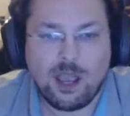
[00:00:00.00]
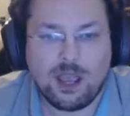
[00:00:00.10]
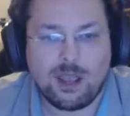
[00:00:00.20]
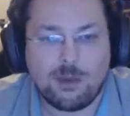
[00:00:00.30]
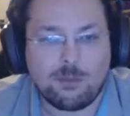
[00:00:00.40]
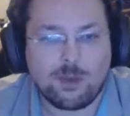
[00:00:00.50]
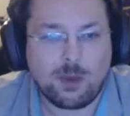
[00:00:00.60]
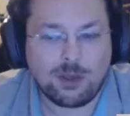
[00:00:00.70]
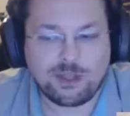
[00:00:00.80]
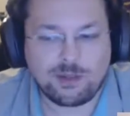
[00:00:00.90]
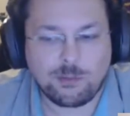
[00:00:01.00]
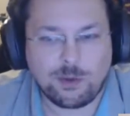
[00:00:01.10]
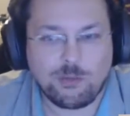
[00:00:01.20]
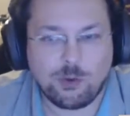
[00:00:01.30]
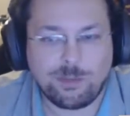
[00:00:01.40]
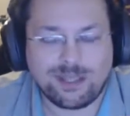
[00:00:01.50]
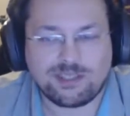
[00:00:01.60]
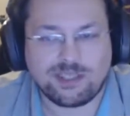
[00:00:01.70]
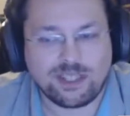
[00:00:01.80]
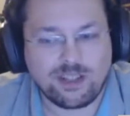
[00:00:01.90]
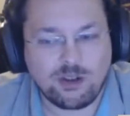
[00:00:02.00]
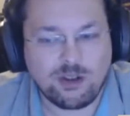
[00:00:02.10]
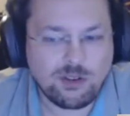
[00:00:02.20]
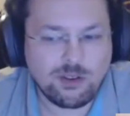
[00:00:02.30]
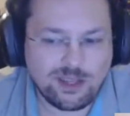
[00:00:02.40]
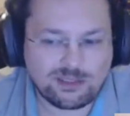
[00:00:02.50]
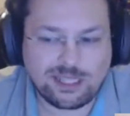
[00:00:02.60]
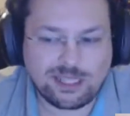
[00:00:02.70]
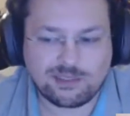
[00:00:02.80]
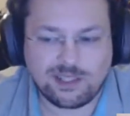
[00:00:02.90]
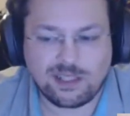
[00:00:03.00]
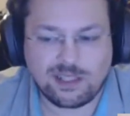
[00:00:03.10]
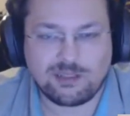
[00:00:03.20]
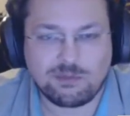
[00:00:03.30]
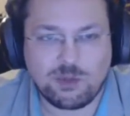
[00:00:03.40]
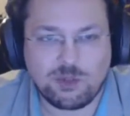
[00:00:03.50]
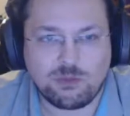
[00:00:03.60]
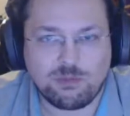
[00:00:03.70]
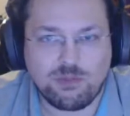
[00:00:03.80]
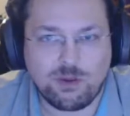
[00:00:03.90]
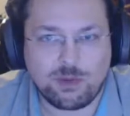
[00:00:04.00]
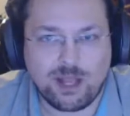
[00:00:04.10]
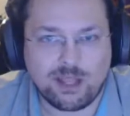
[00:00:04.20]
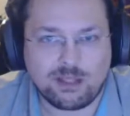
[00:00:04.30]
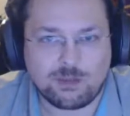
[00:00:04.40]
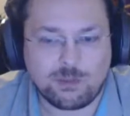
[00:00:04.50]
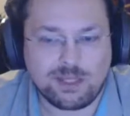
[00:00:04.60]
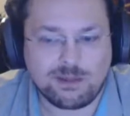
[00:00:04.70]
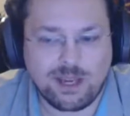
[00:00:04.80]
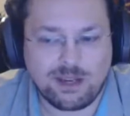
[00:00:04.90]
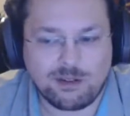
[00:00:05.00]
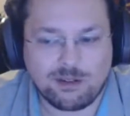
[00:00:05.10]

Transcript: I think we've all basically gone, oh, that's a nice new phone, and we care.